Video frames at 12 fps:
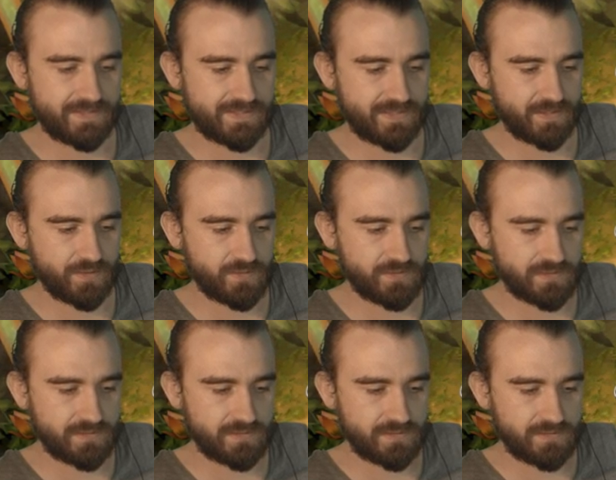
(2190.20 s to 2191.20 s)
This can go.
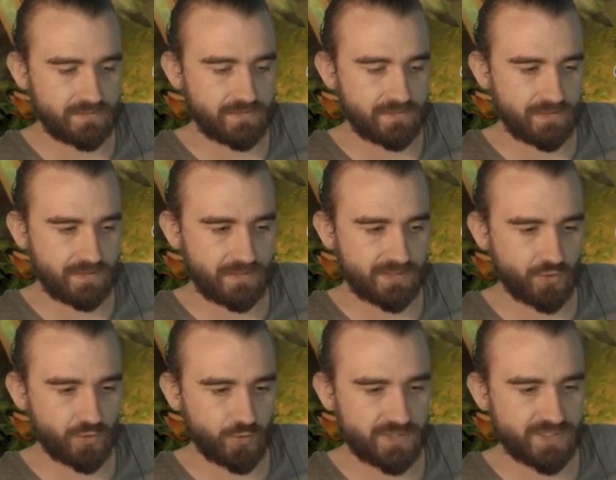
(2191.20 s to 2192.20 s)
Uh,
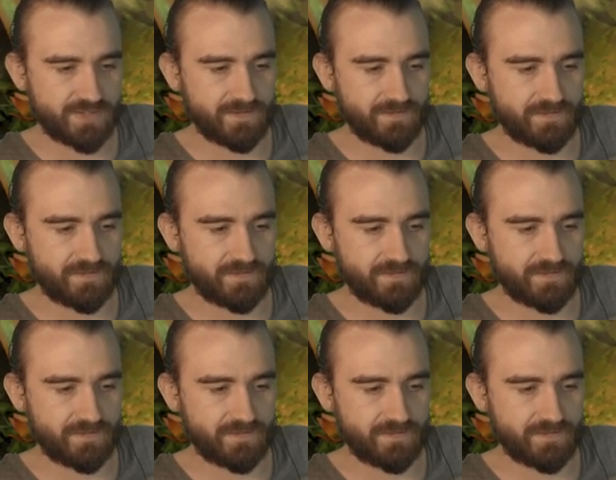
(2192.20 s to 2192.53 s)
short course.